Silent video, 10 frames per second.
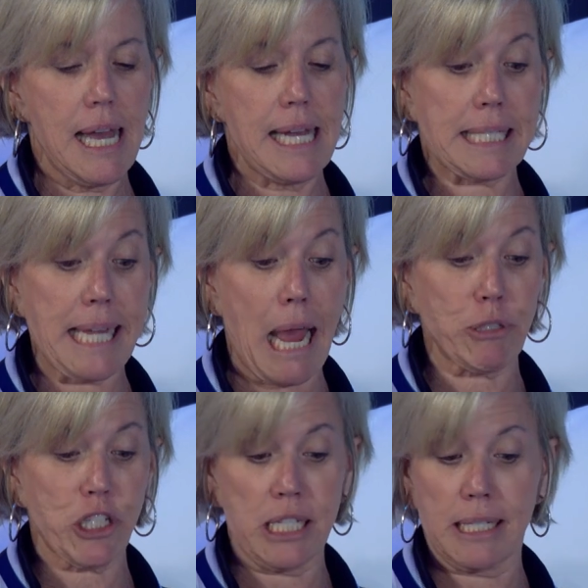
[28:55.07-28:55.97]

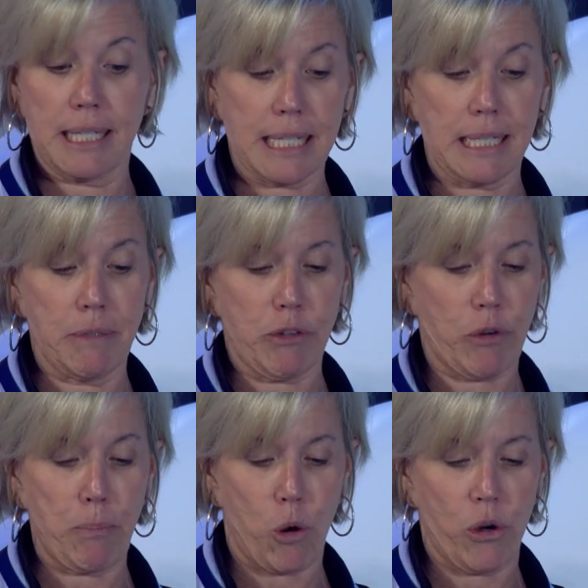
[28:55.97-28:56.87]
establishing systems for
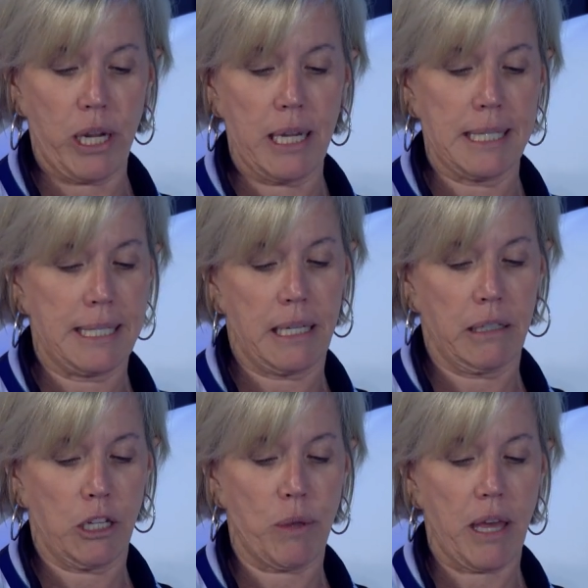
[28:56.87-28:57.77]
reporting and
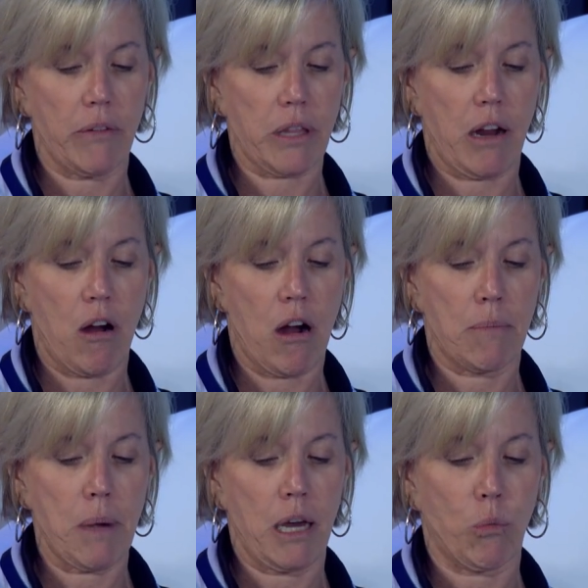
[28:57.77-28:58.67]
dealing with healthcare
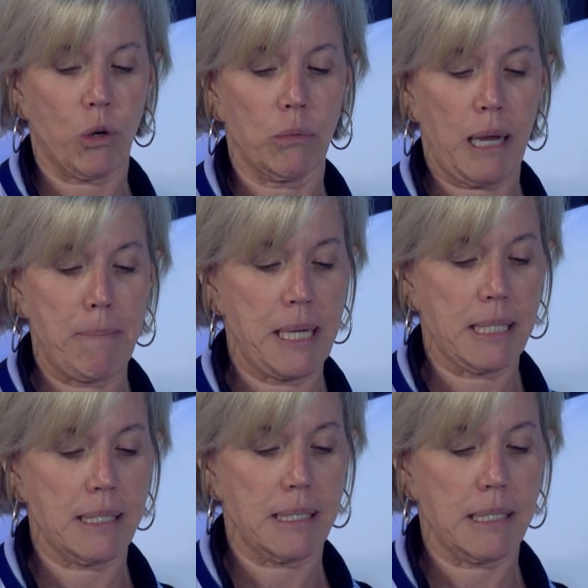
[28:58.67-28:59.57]
harm on a worldwide
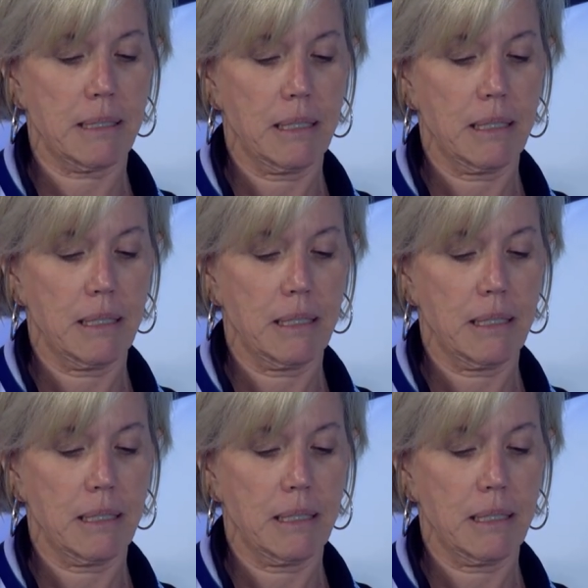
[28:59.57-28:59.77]
basis,